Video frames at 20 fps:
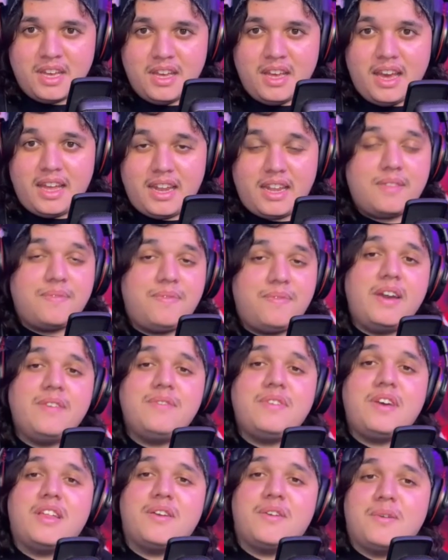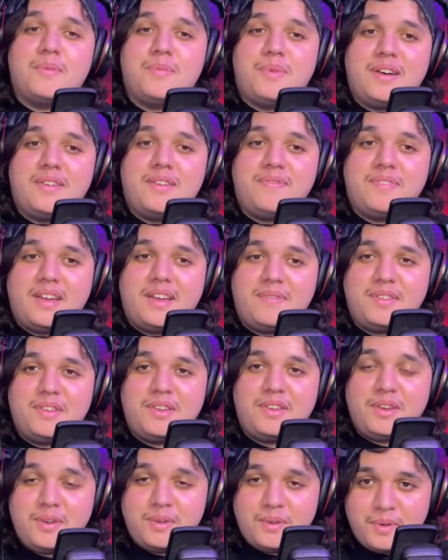And at the five dollar above level,
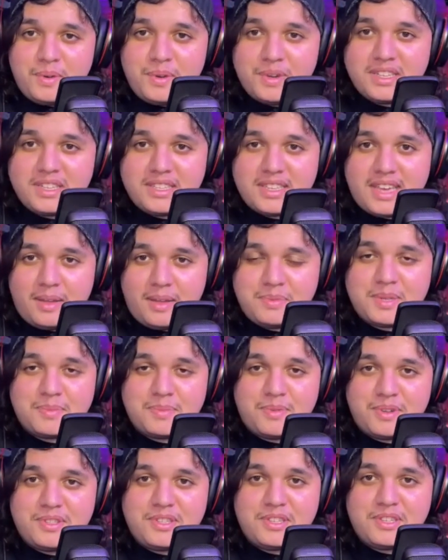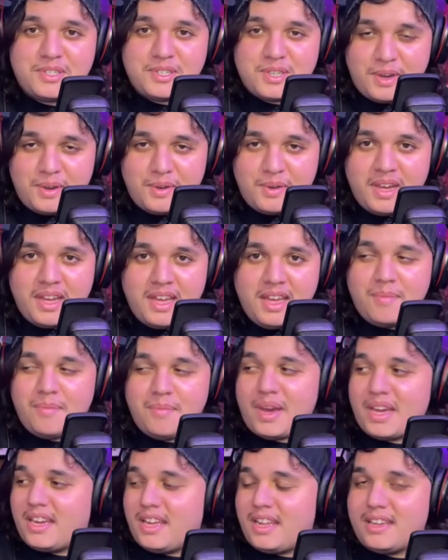you can help support the show by
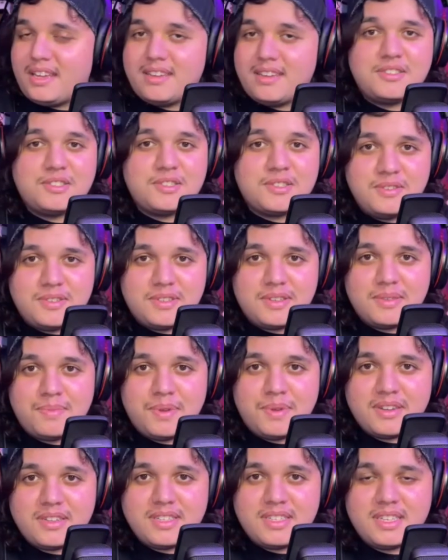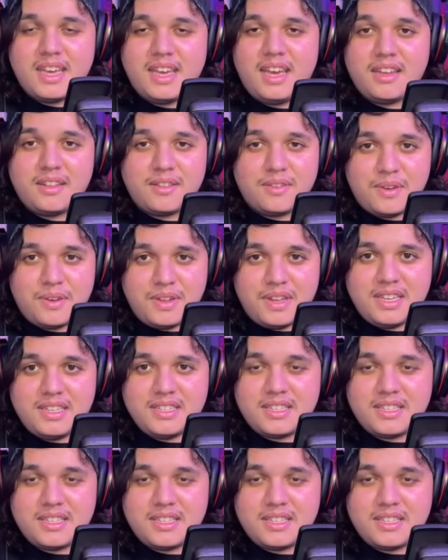getting exclusive perks and goodies,